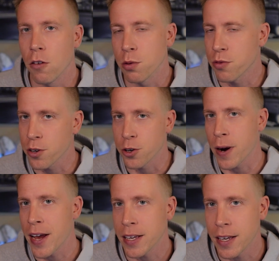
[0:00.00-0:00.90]
with their
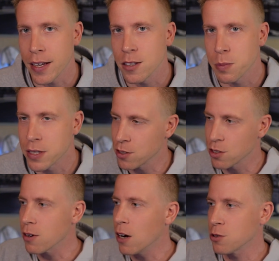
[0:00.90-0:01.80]
grandkids because
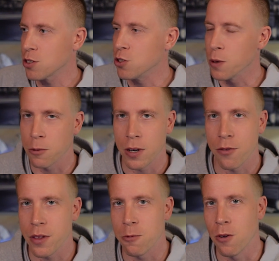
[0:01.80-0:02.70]
they're out just doing
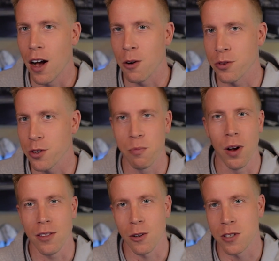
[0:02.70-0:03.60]
whatever they want with their
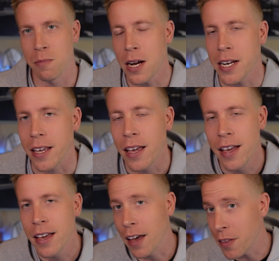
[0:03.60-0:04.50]
buttloads of money.
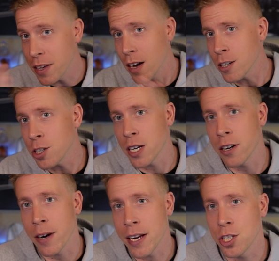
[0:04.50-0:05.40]
And the younger
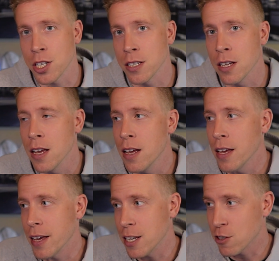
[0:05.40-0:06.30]
generation
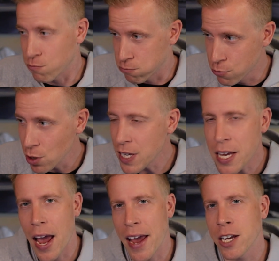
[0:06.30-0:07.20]
is
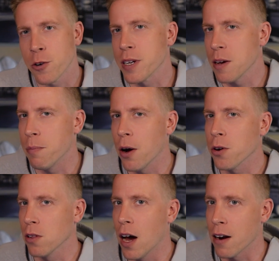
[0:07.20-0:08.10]
really angry about
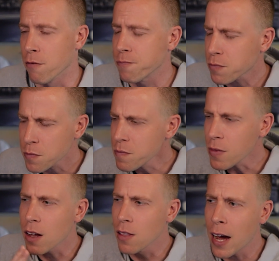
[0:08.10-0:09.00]
a lot
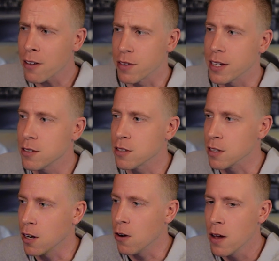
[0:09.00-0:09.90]
of this,
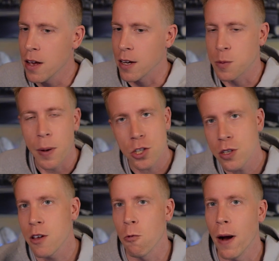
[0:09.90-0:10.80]

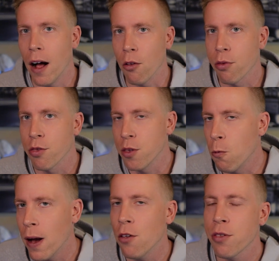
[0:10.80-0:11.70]
especially the wealth. The
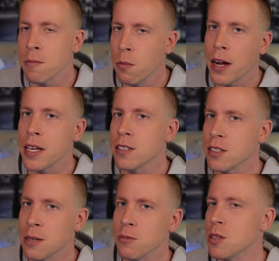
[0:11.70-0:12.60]
wealth and money
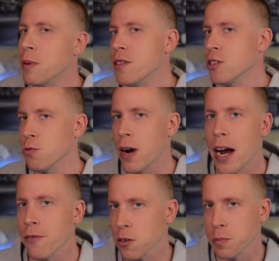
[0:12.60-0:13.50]
seems to be the
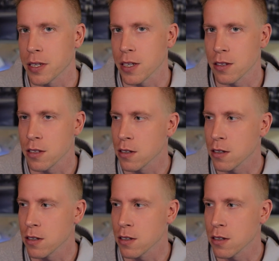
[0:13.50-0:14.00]
driver because,